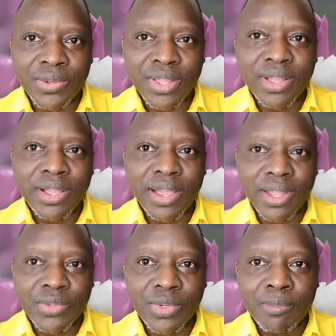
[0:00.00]
are doing
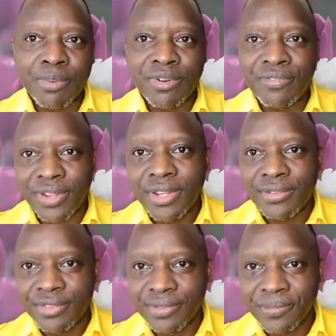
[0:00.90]
country
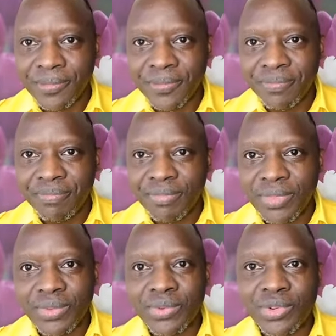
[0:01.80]
profiles
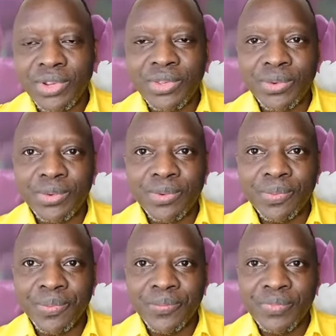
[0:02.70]
to show you
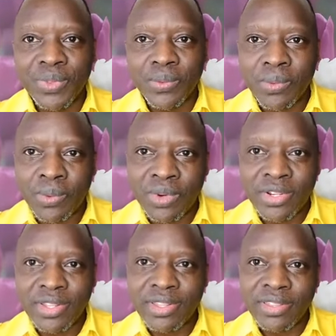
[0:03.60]

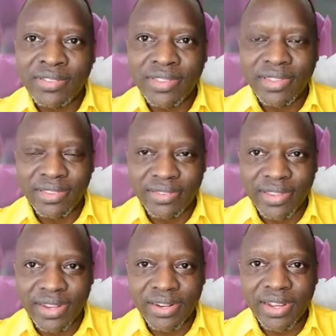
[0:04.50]
what is
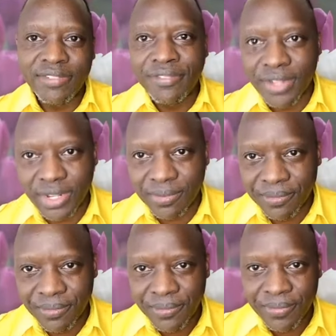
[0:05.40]
inside Africa.
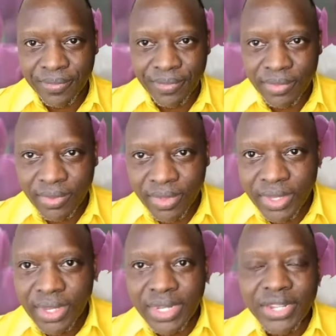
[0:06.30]

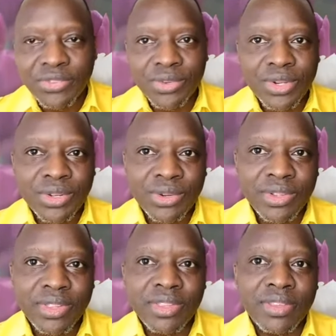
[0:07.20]
In the
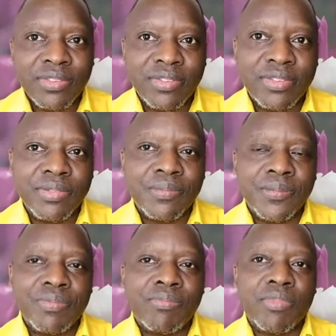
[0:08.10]
studio is
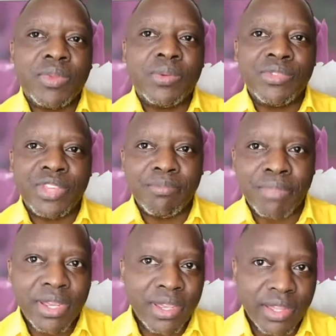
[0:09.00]

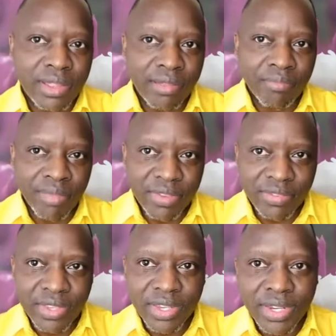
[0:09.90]
Hussein Bayer,
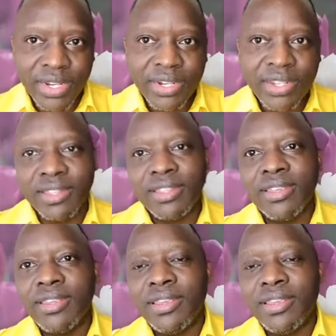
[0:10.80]
based in